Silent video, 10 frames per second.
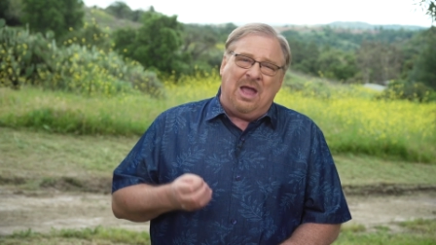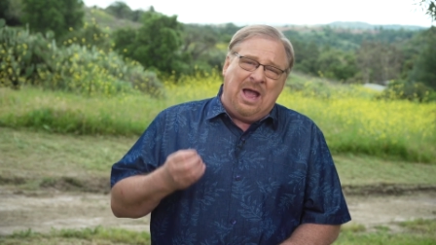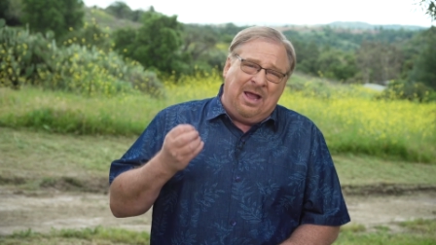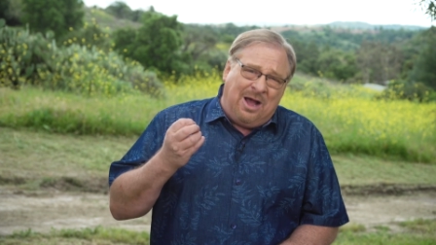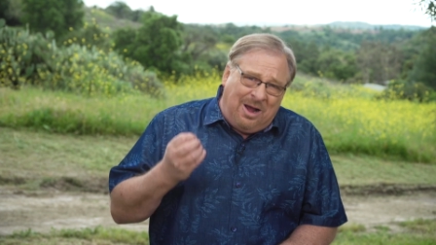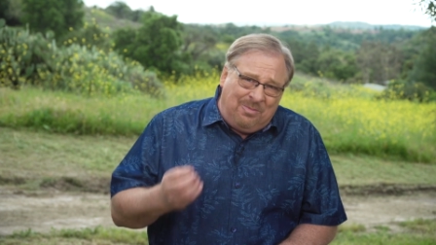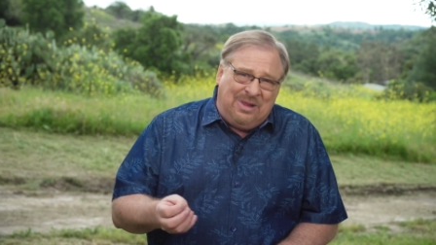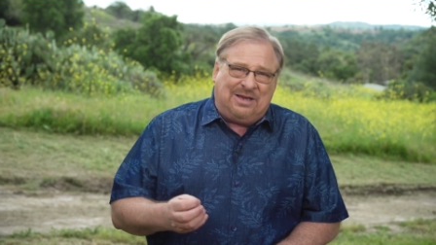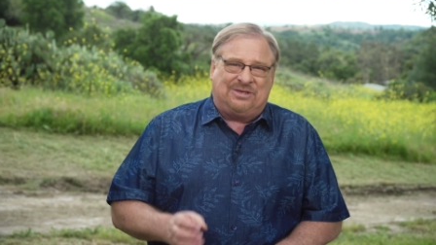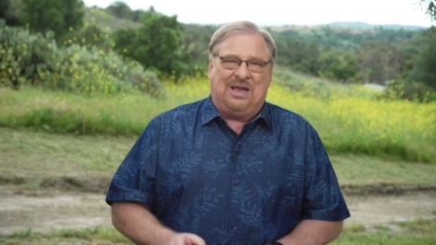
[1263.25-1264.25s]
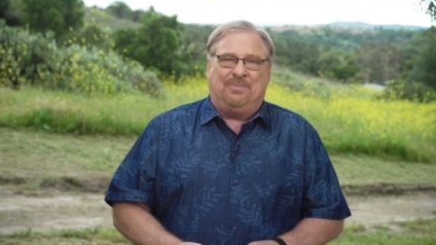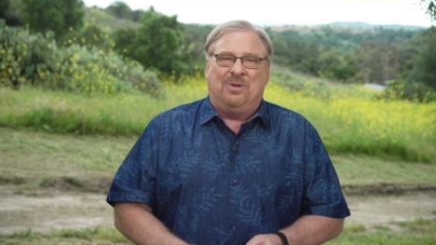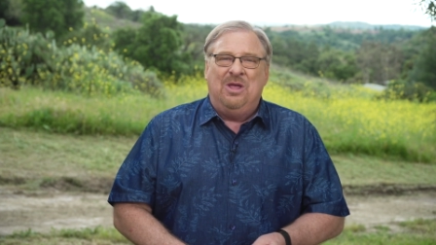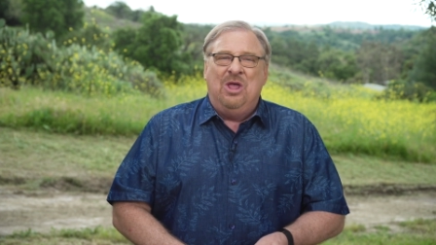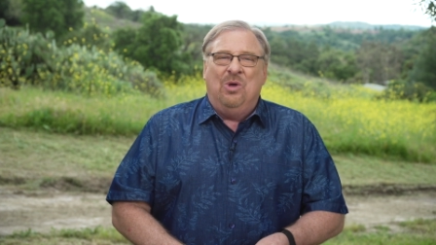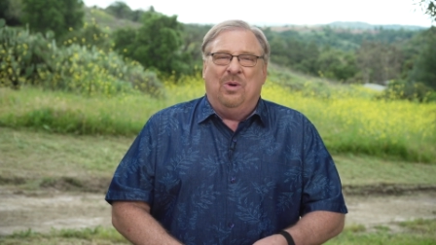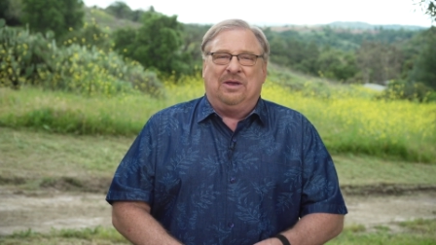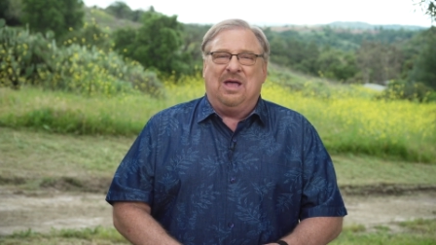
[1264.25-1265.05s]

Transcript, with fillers: I humbly accept what